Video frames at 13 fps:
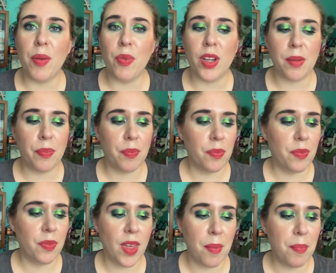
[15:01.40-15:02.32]
bring
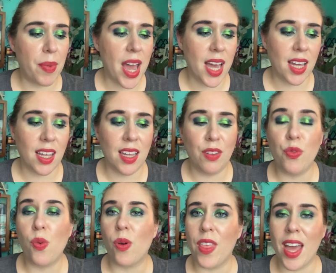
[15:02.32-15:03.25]
them back in
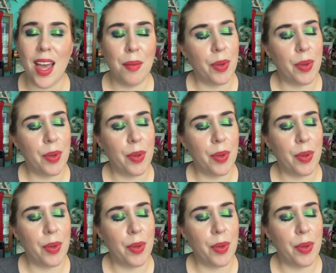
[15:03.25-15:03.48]
for that.